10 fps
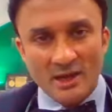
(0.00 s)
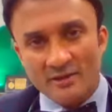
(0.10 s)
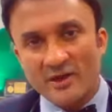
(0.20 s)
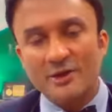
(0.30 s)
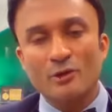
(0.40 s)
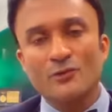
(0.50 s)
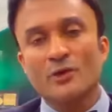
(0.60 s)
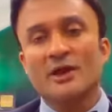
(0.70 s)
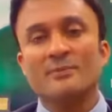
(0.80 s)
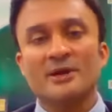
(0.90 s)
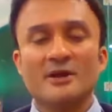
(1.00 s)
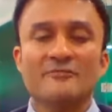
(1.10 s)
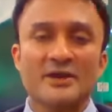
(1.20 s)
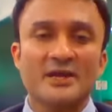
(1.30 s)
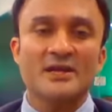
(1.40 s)
And that also can be
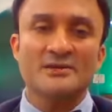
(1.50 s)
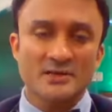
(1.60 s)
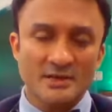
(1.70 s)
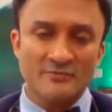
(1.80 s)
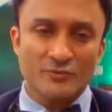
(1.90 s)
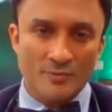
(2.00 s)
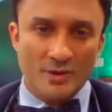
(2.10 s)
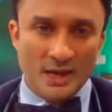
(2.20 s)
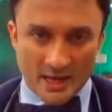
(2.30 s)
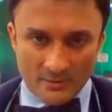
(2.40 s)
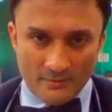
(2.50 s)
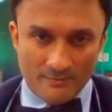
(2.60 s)
done very easily from the leg.